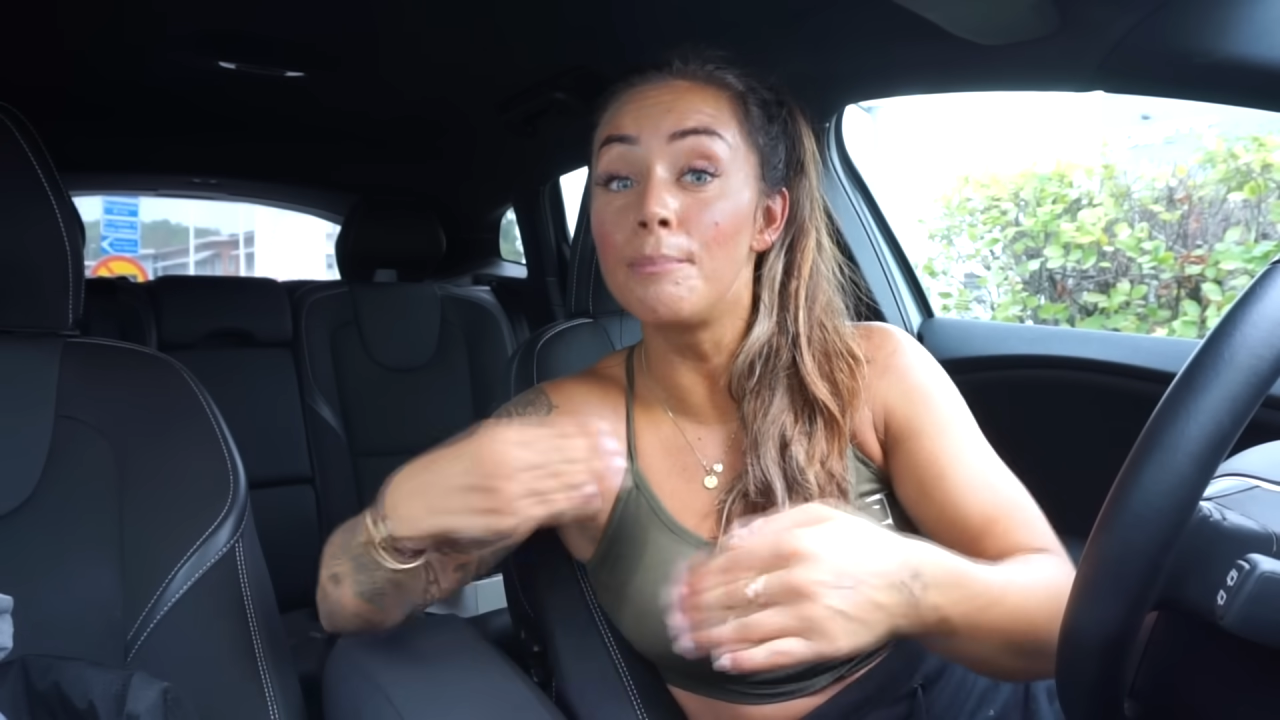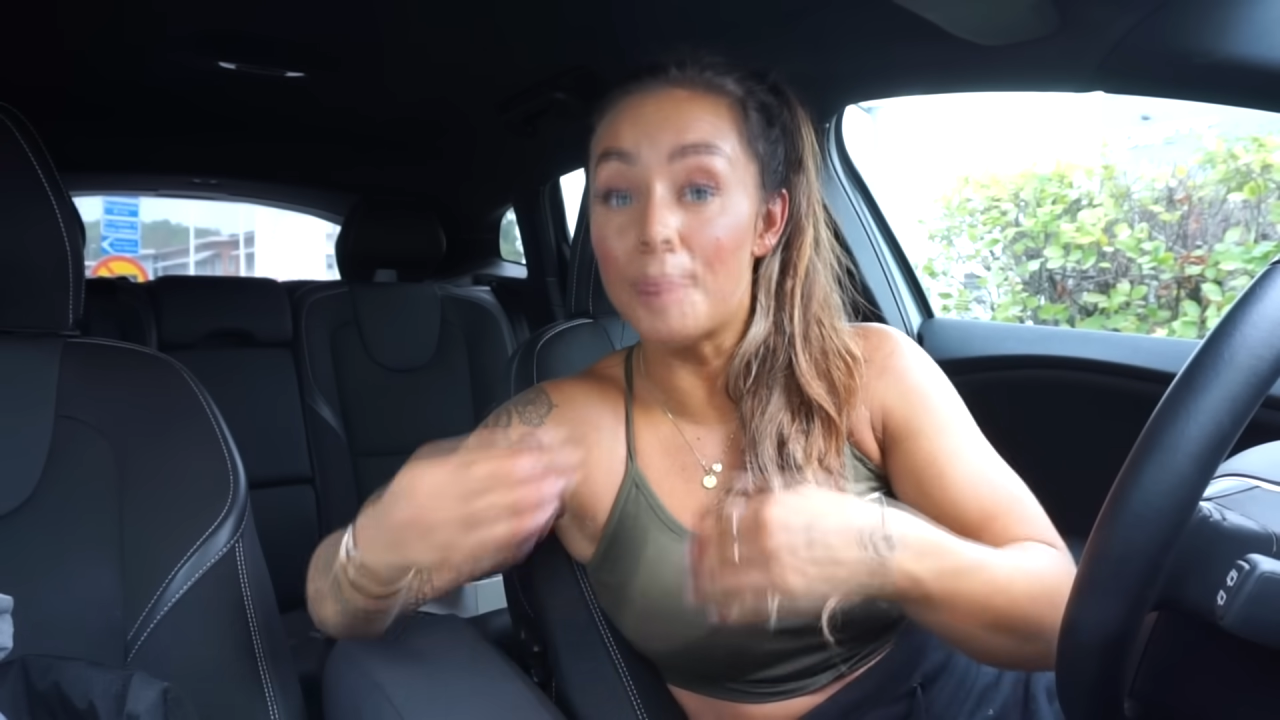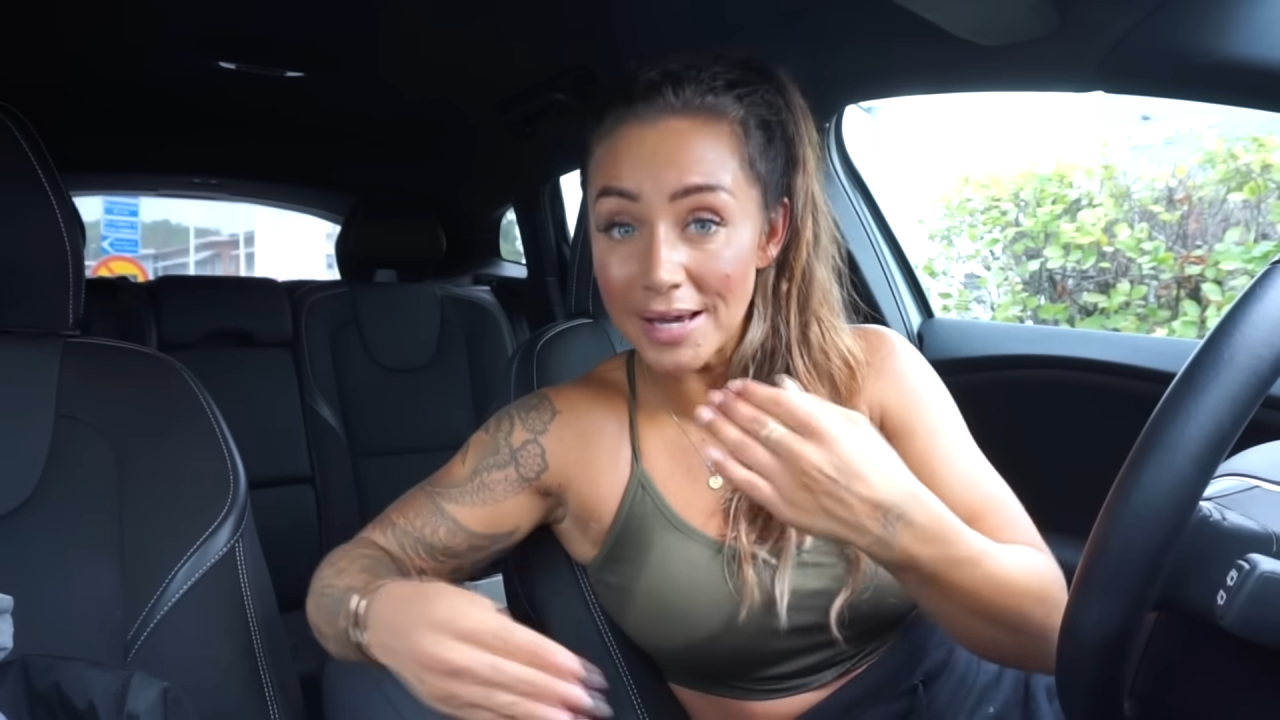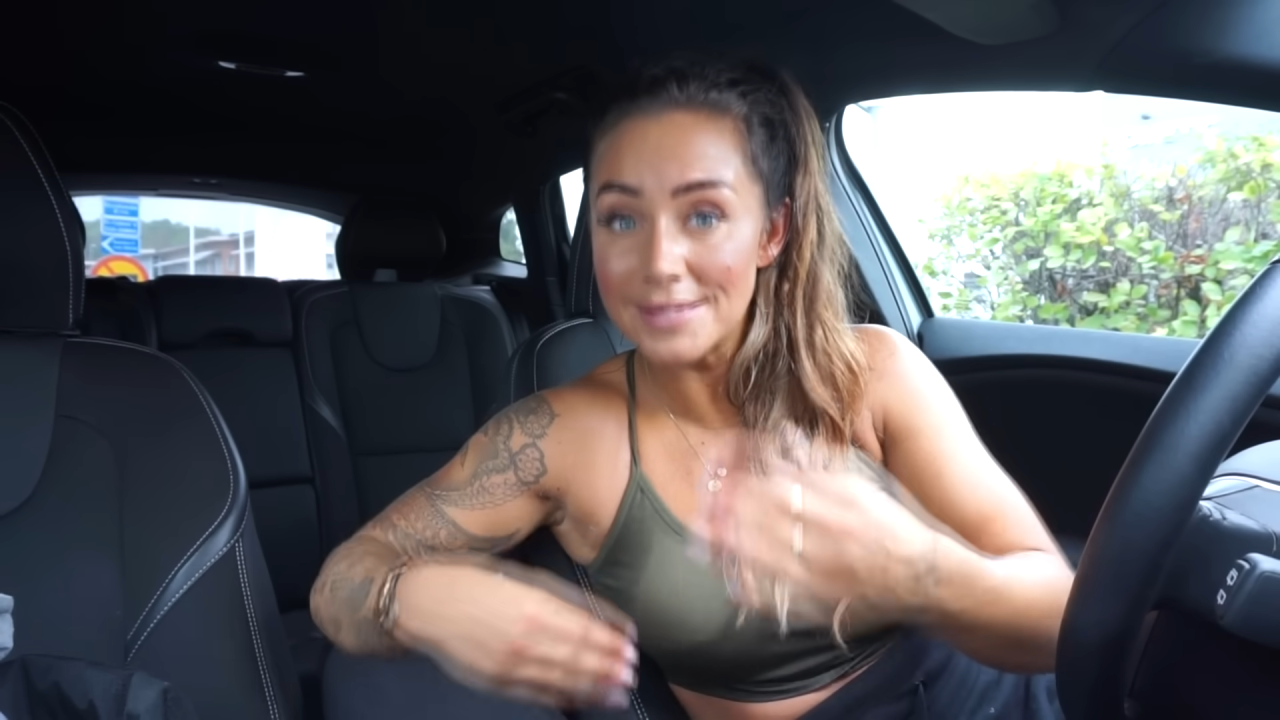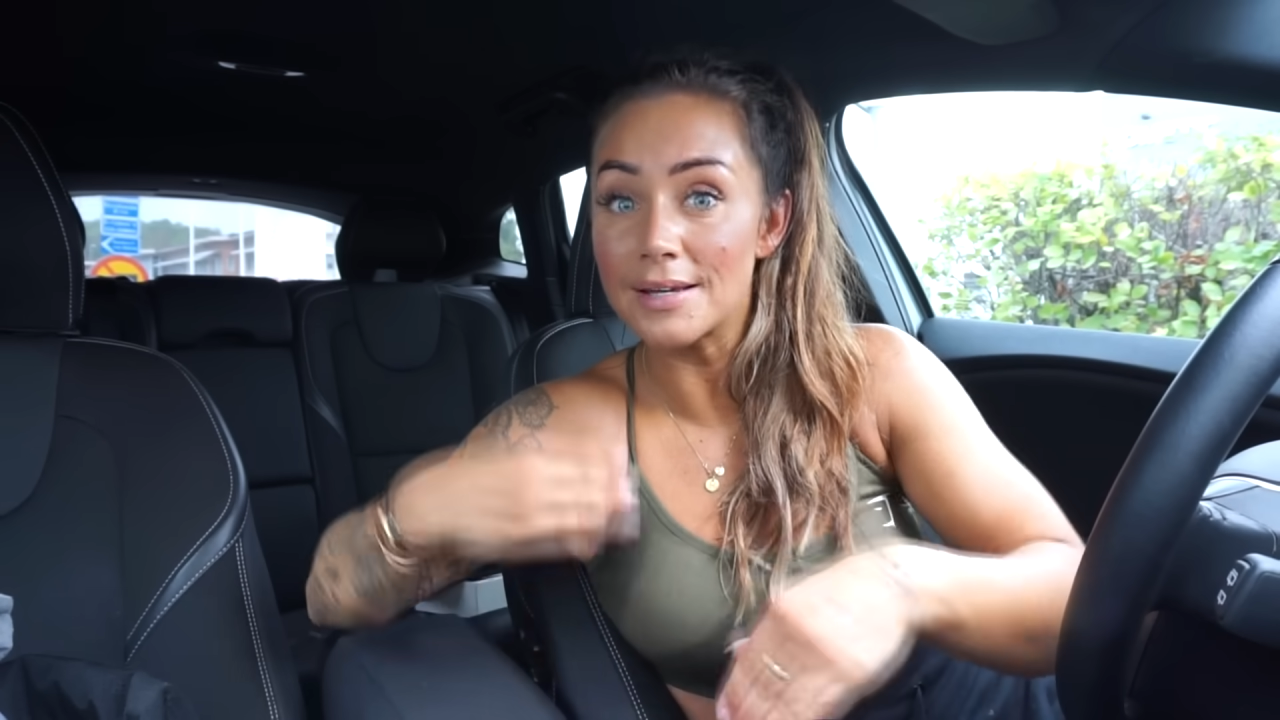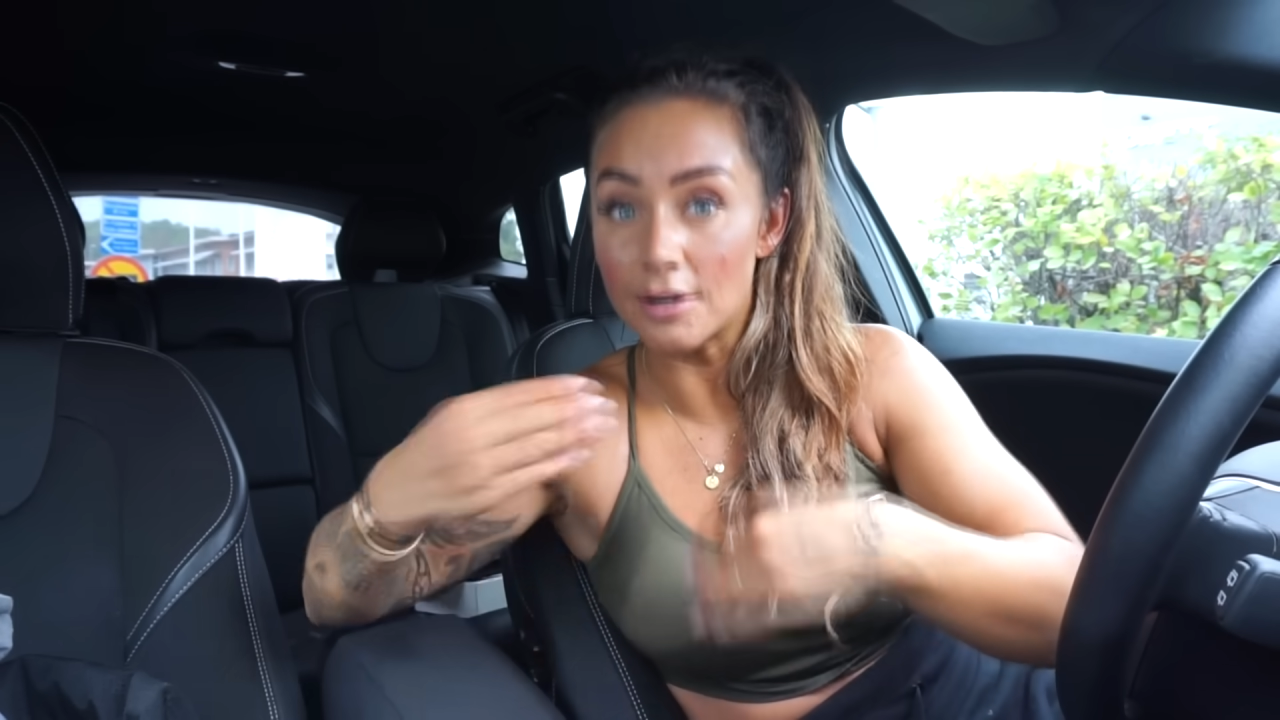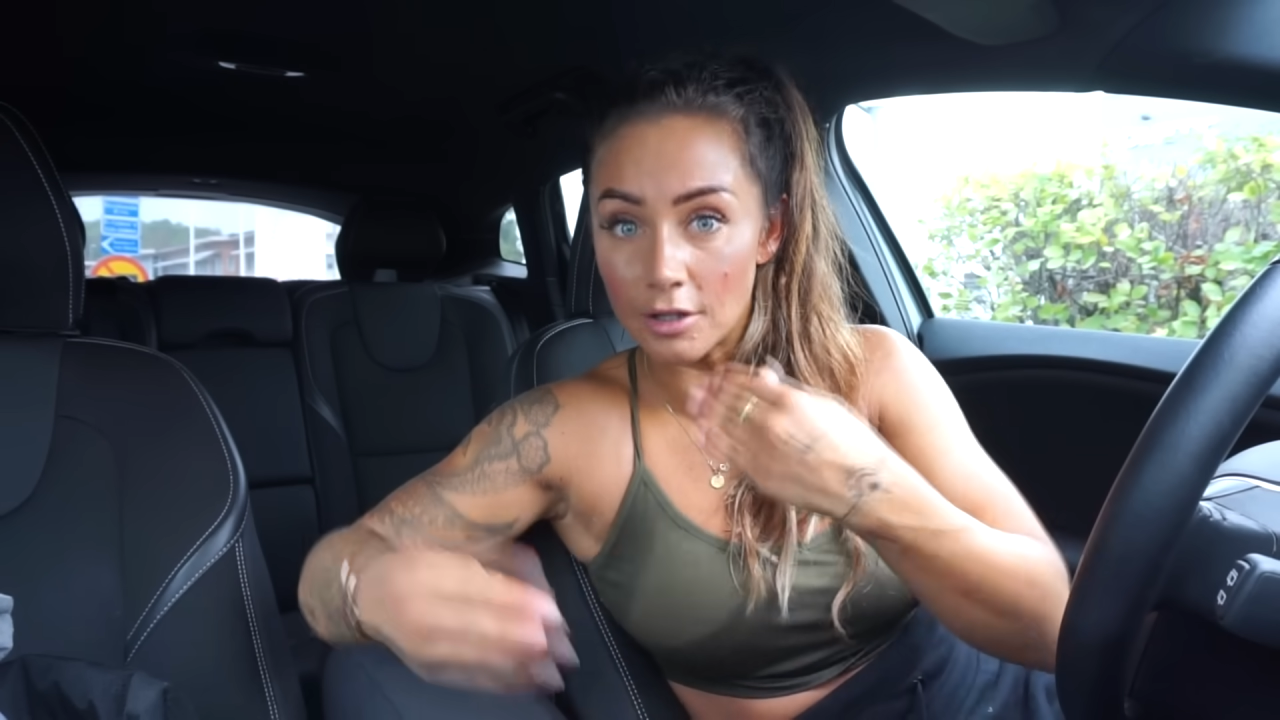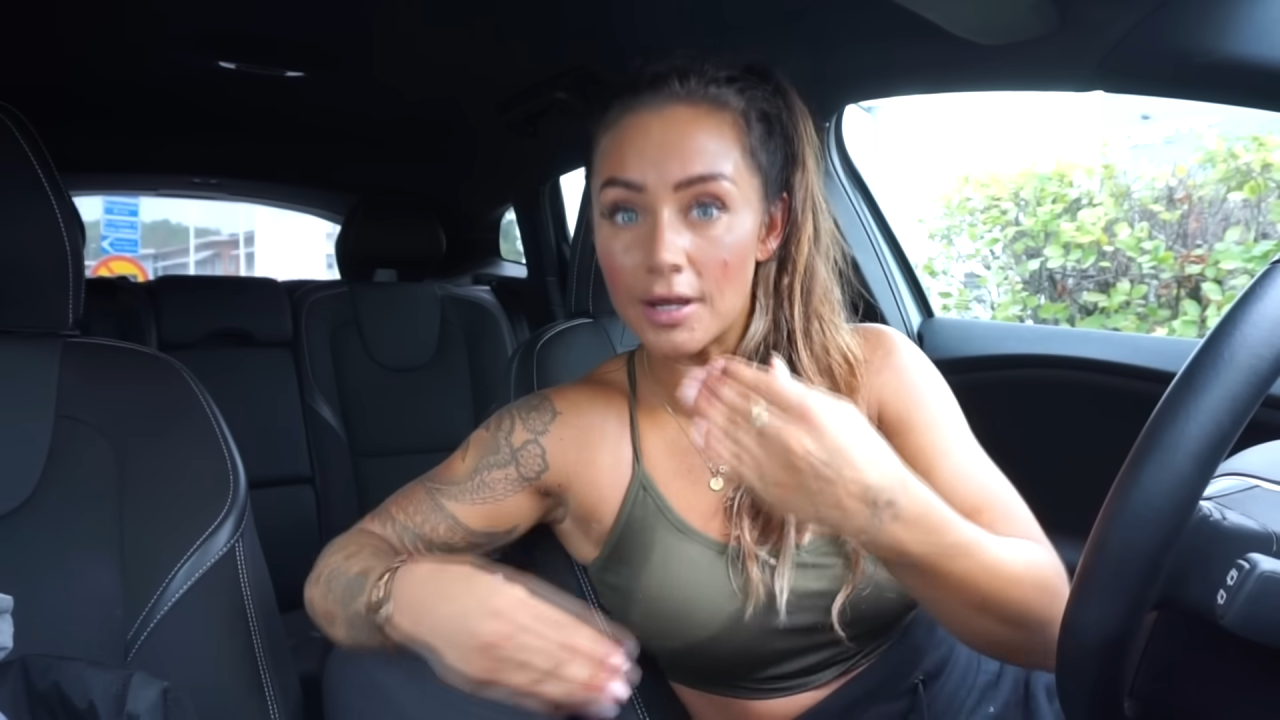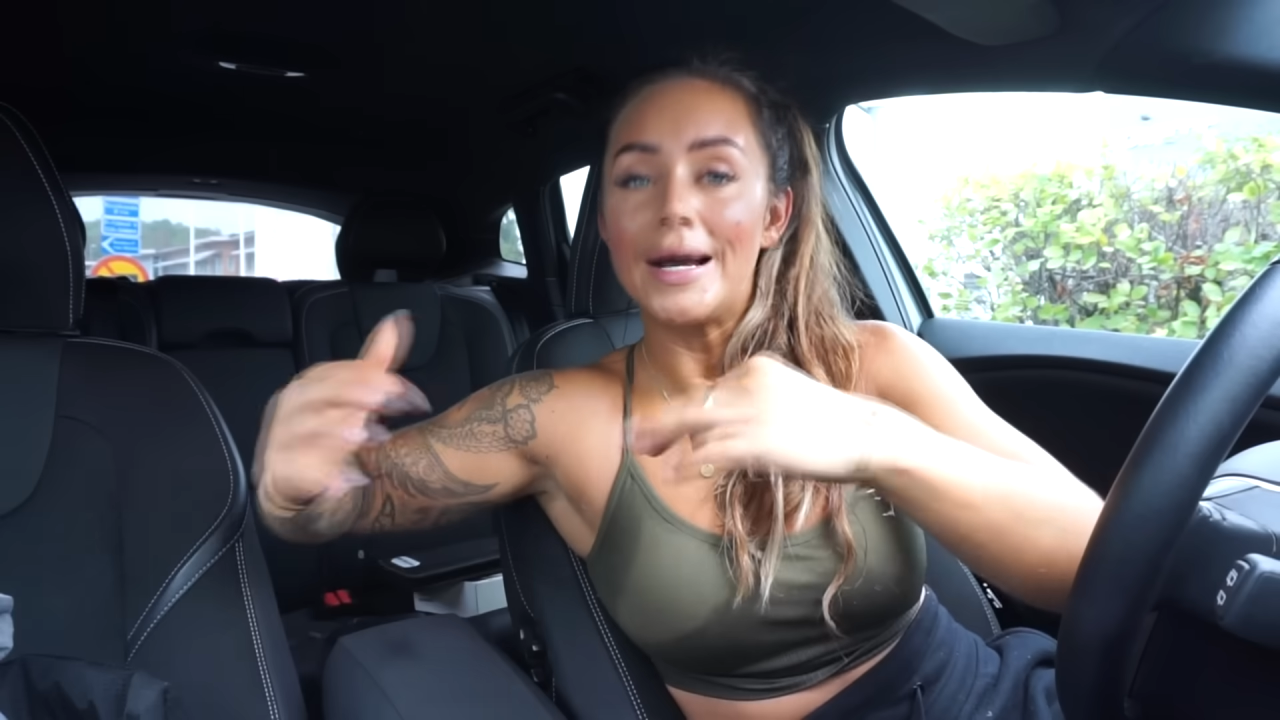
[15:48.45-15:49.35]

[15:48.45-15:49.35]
bicycle.